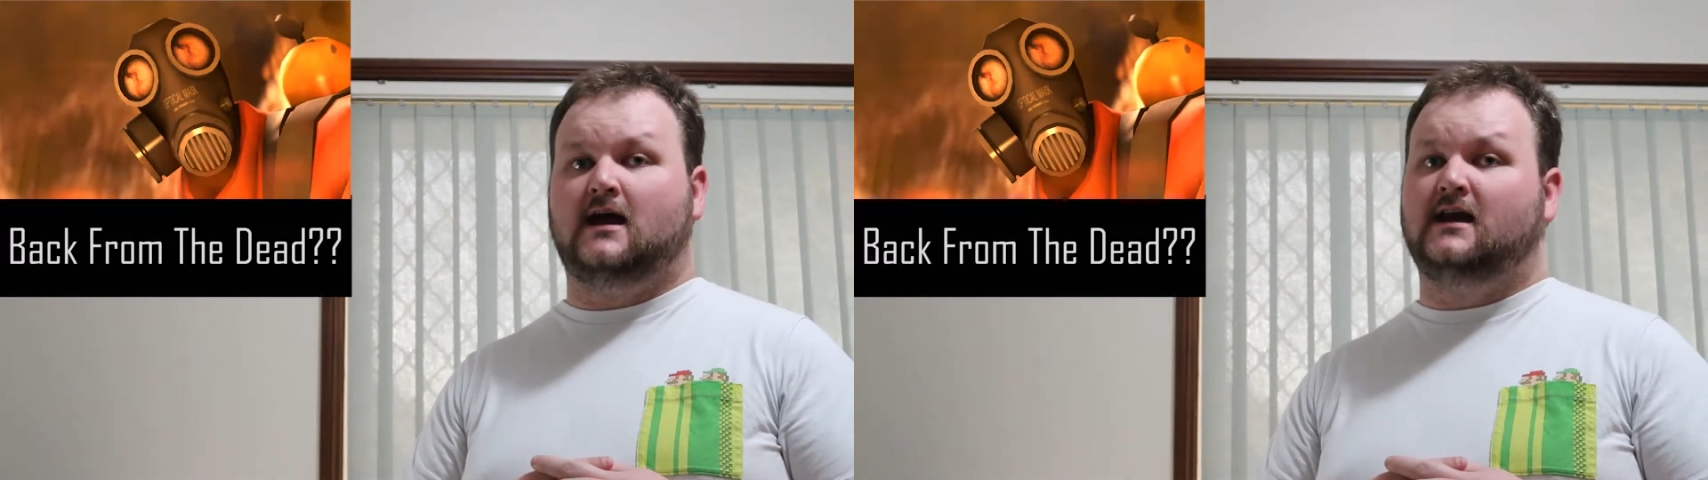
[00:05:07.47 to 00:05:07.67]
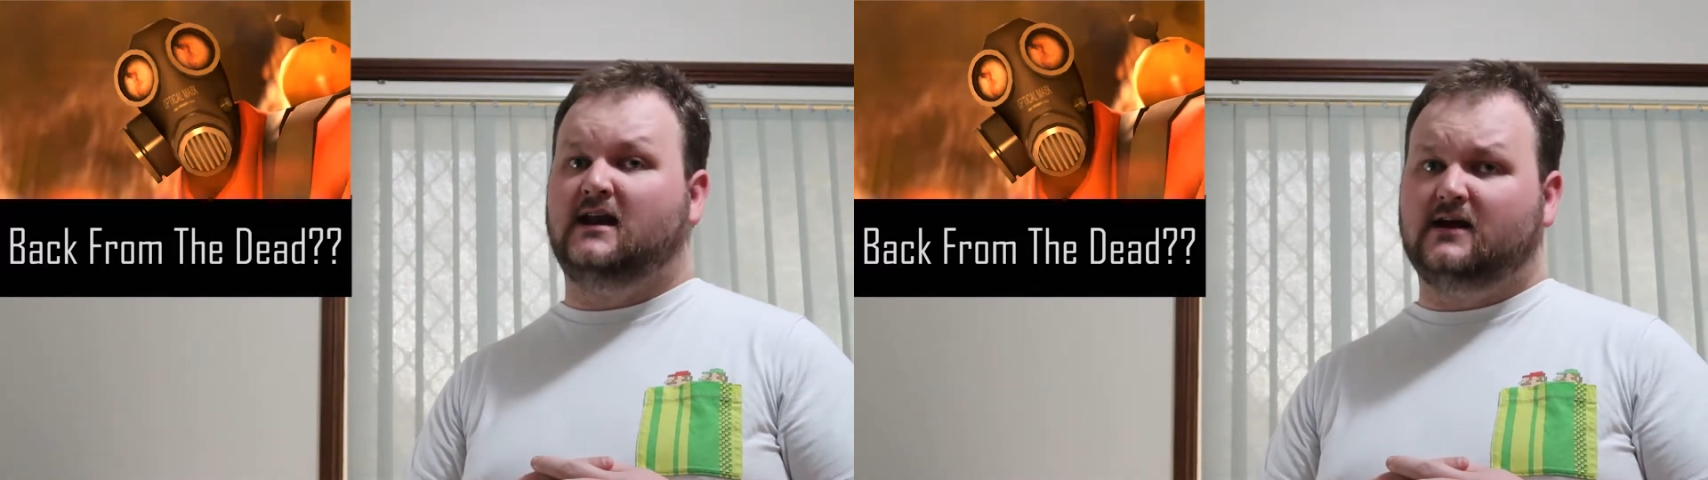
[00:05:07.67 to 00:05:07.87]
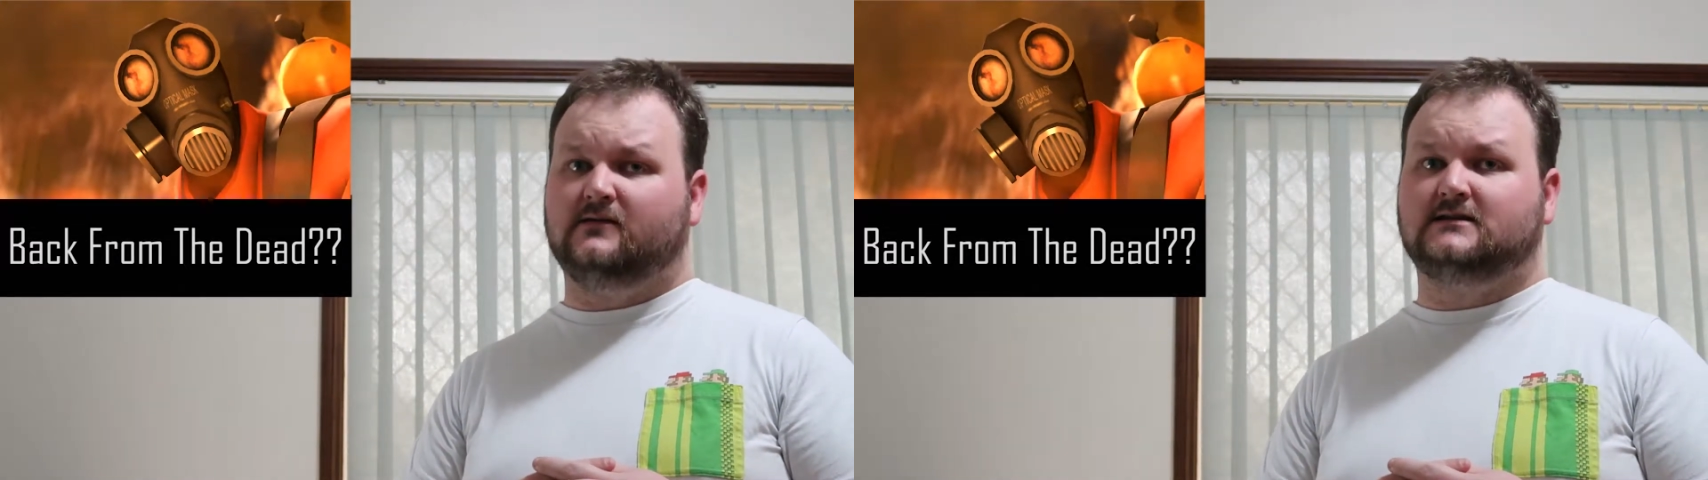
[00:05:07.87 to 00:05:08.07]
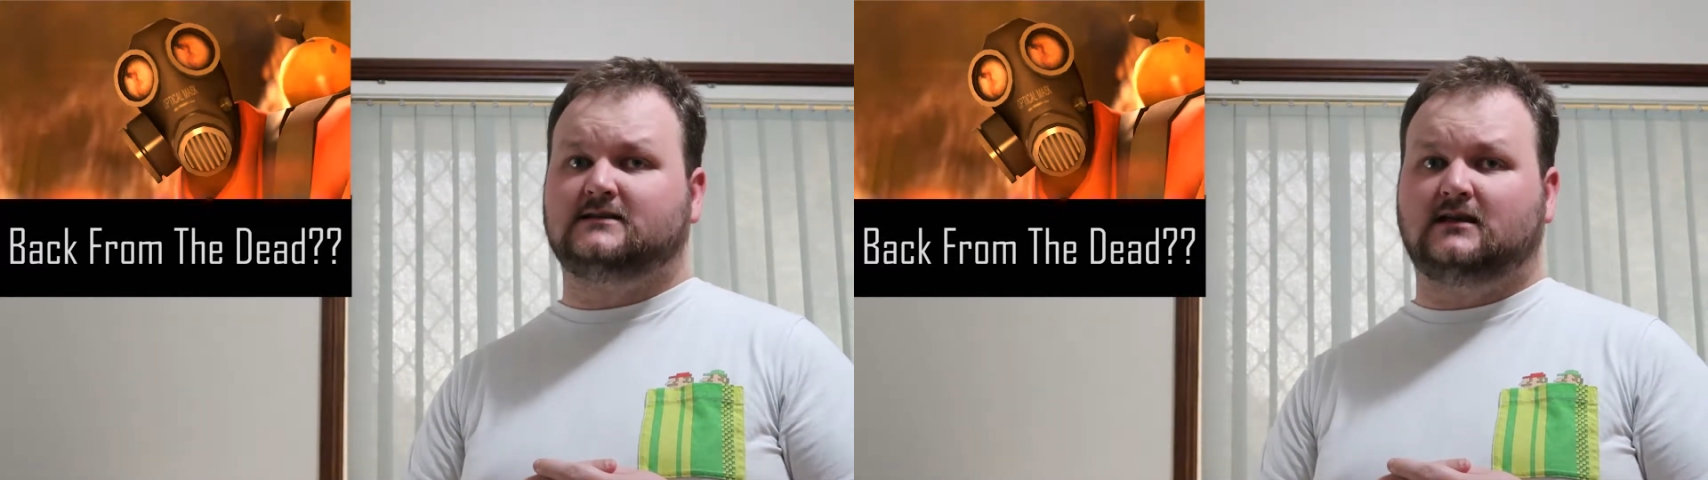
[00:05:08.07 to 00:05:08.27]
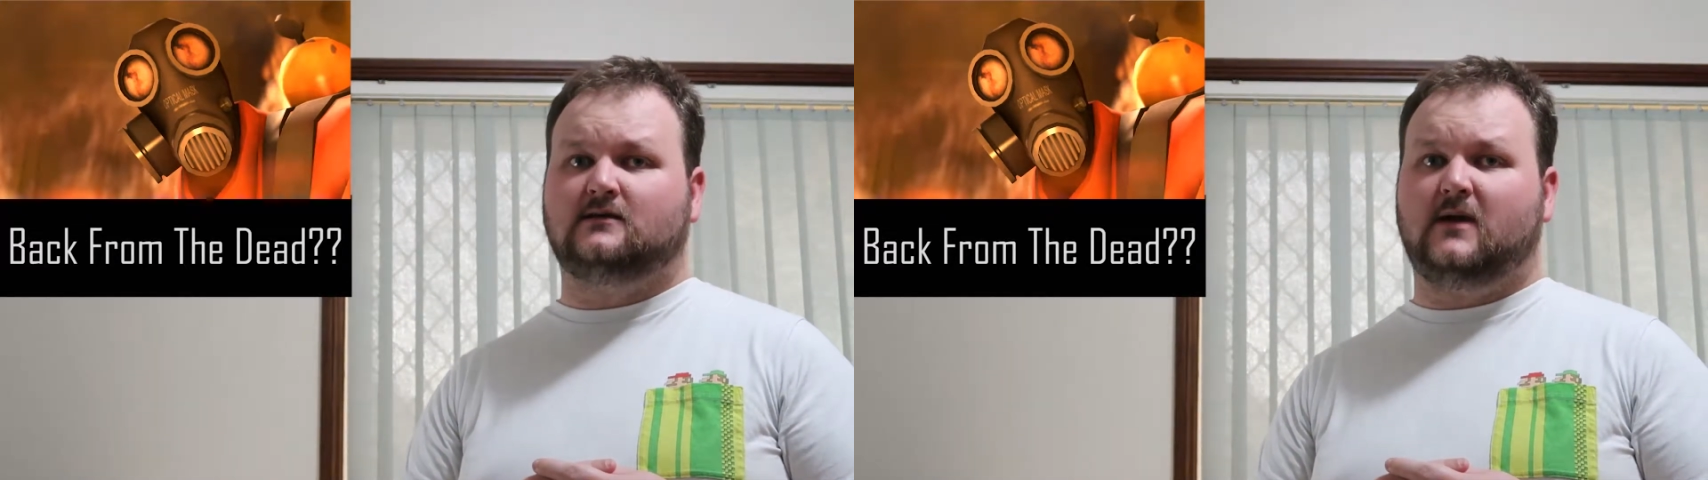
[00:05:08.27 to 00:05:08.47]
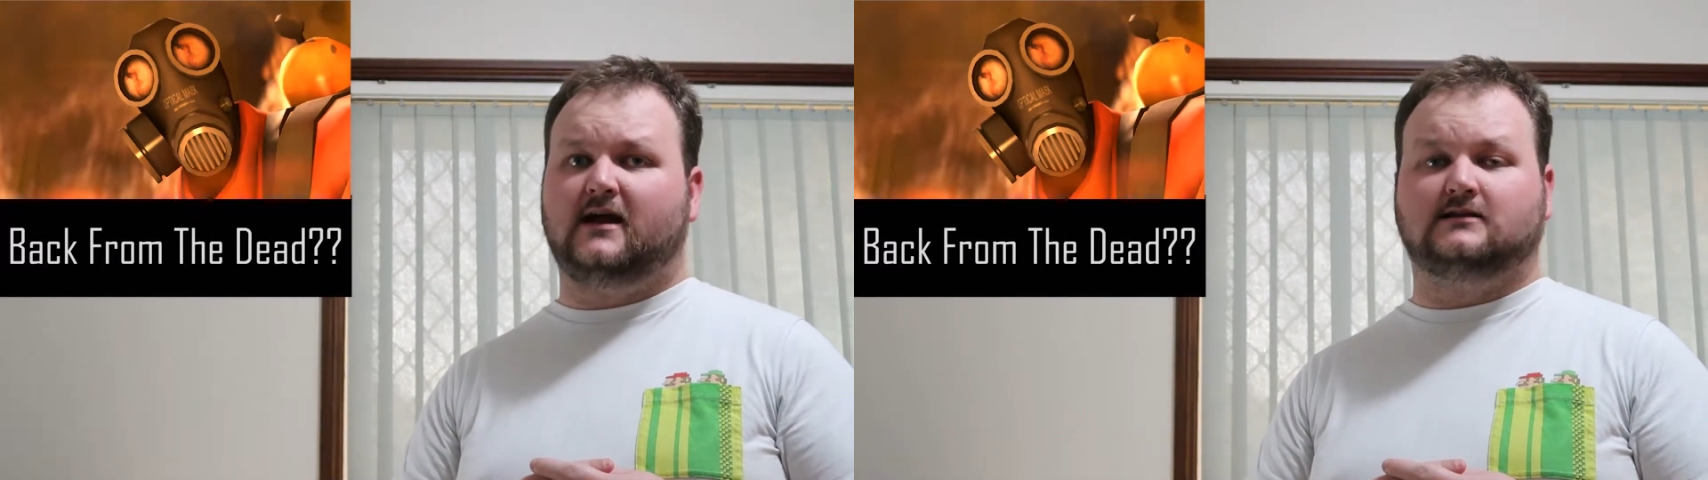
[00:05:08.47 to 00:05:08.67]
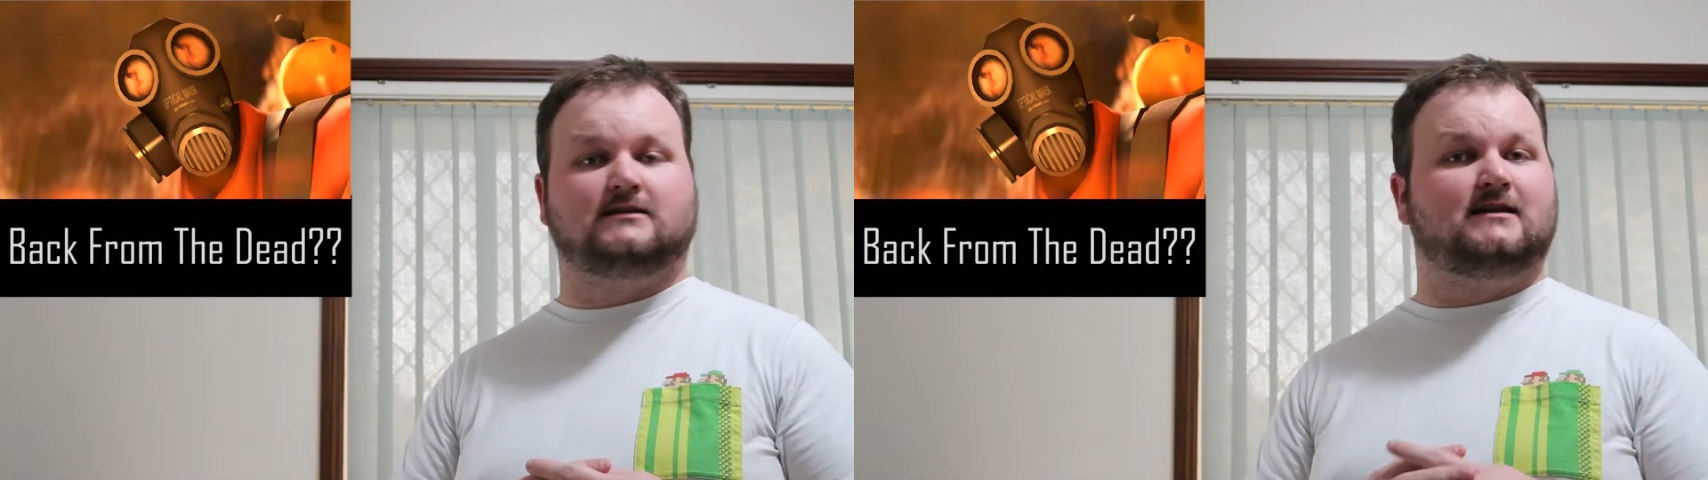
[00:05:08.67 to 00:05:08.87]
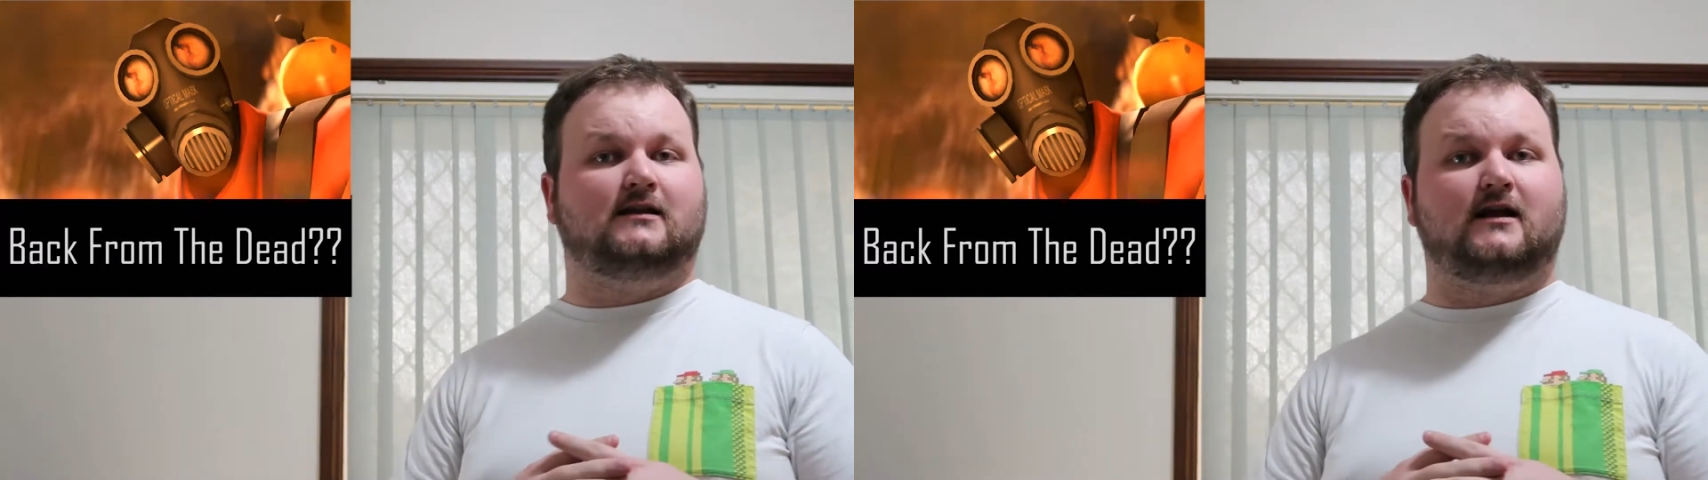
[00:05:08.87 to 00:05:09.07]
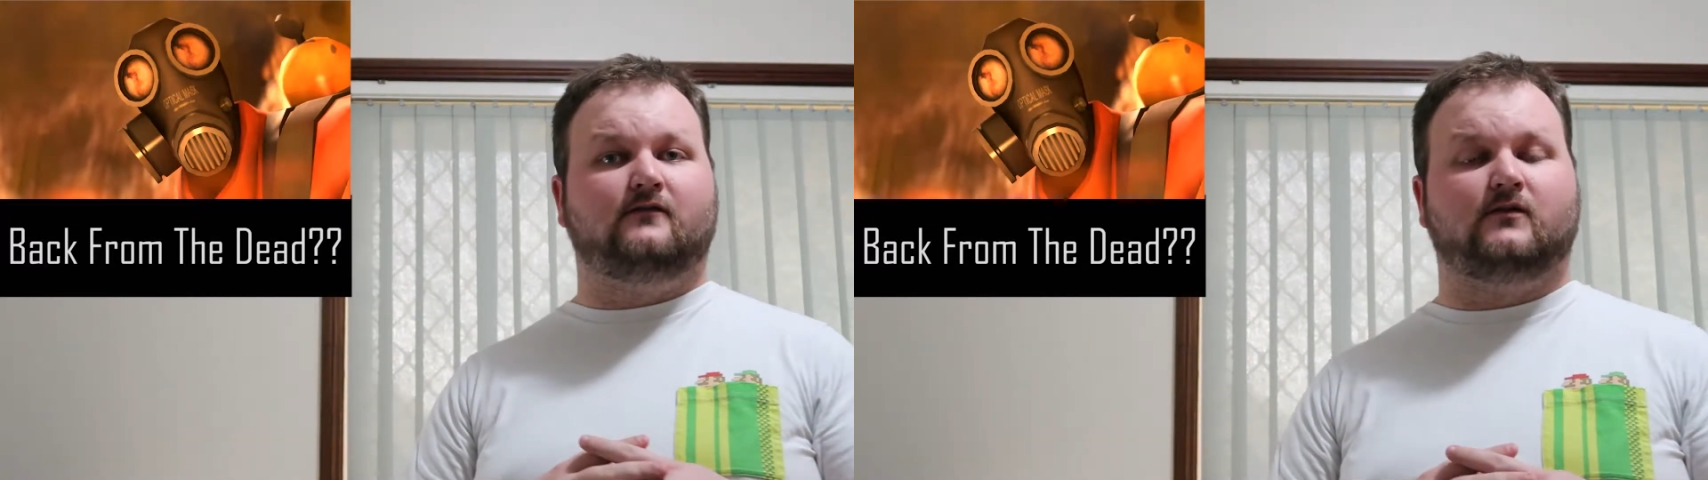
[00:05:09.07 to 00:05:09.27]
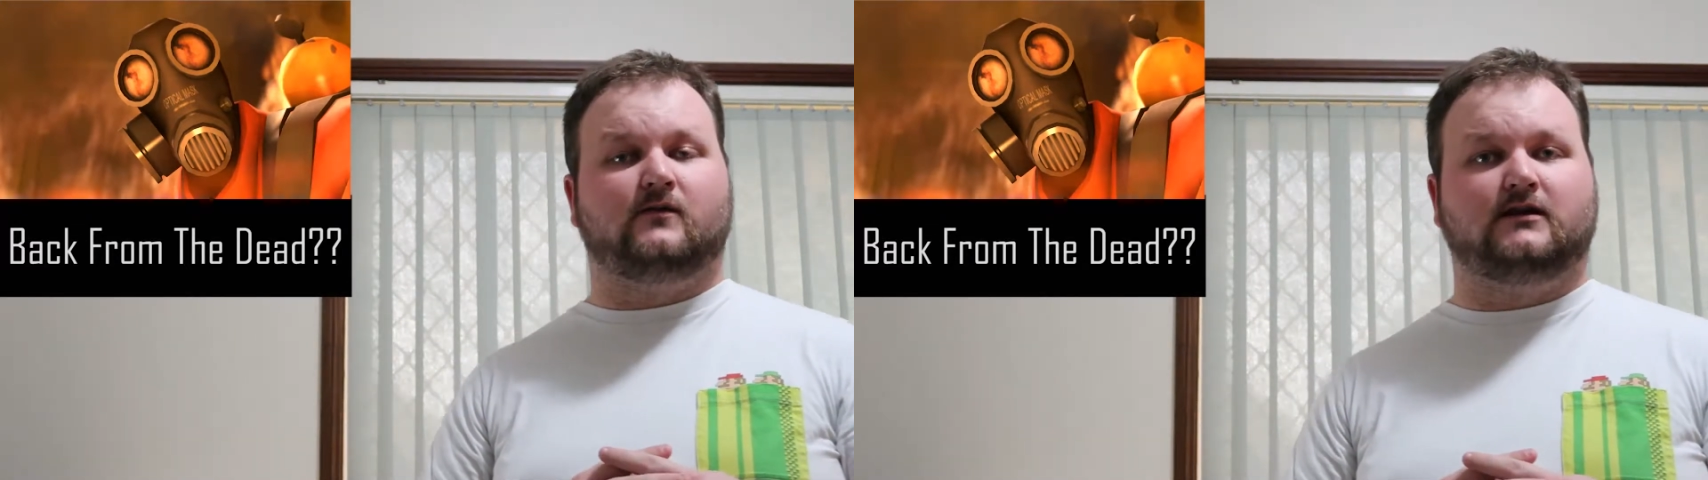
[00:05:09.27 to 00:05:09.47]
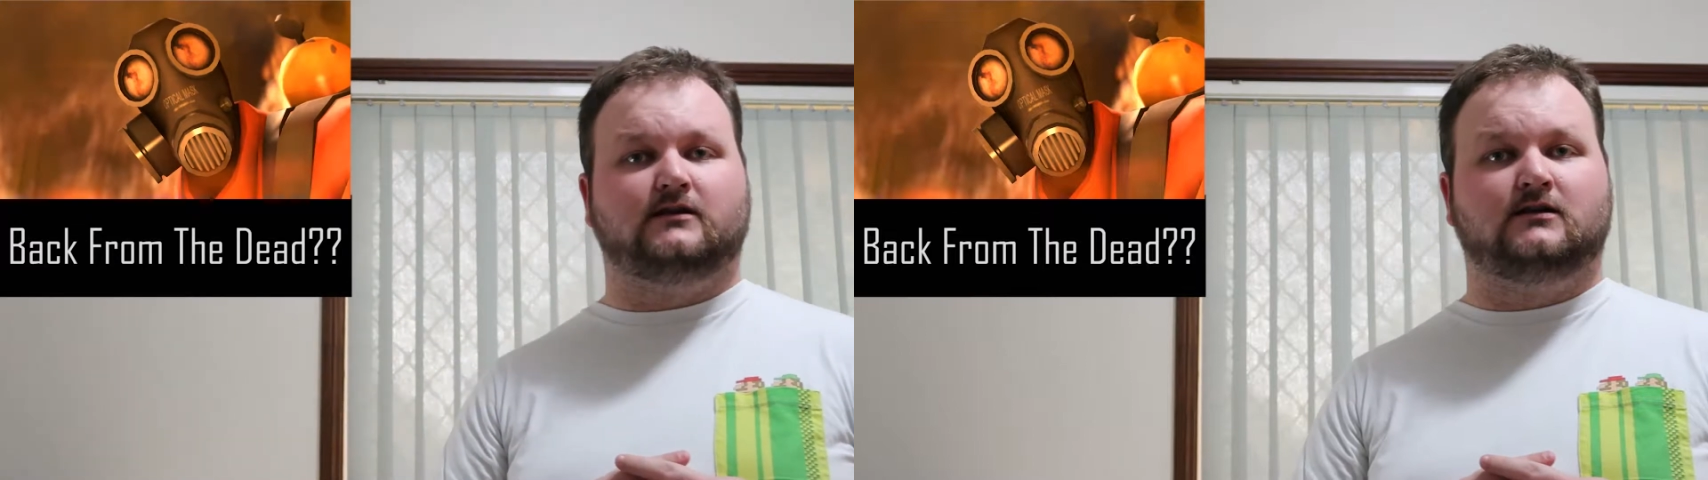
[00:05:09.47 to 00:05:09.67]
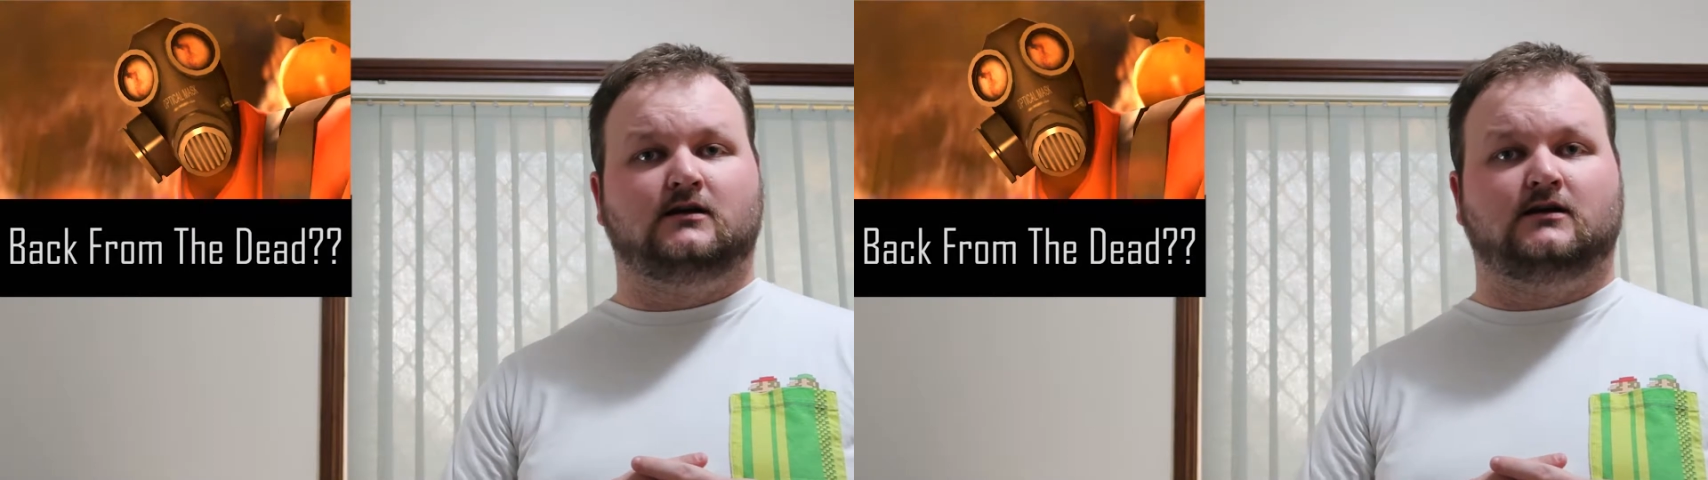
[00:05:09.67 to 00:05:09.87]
and now he's suddenly back to tell everyone